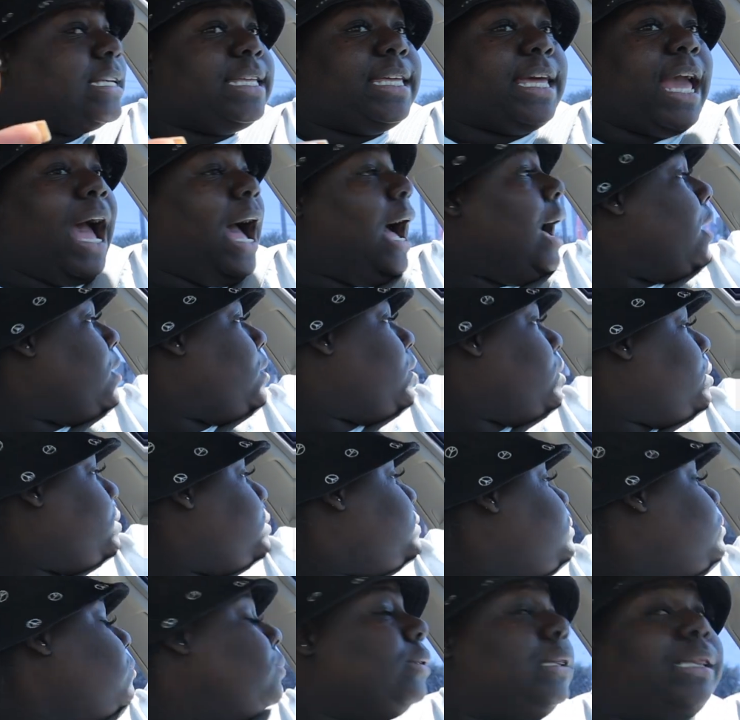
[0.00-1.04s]
in y'all,
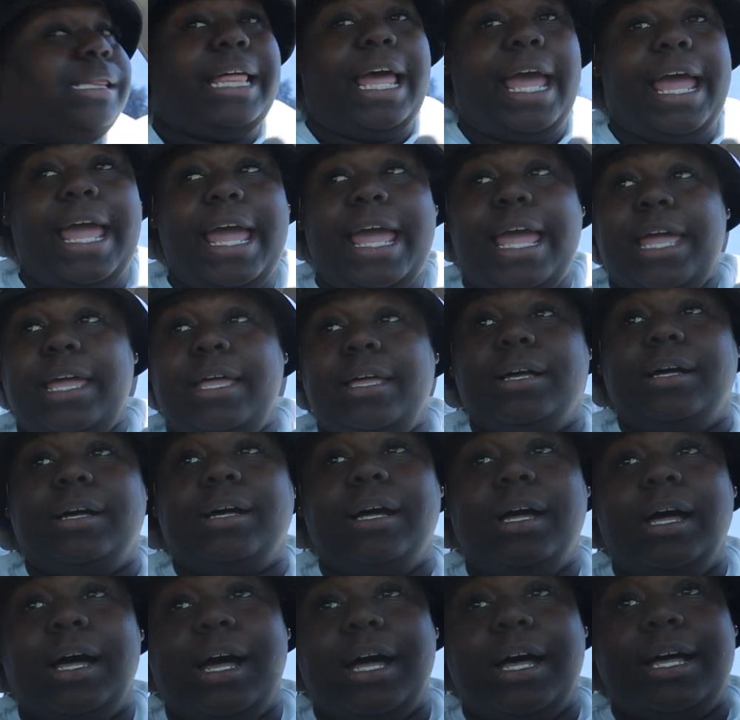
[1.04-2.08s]
they,
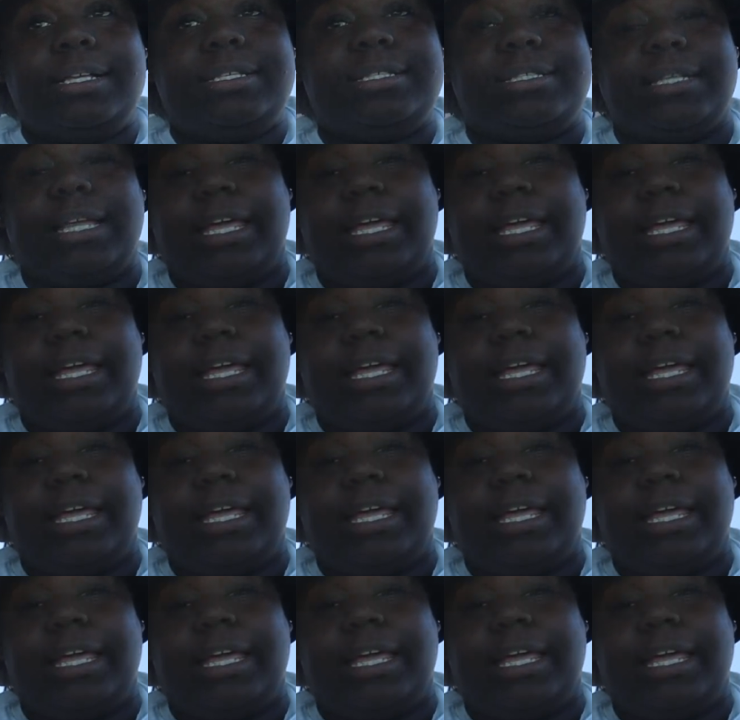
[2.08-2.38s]
us,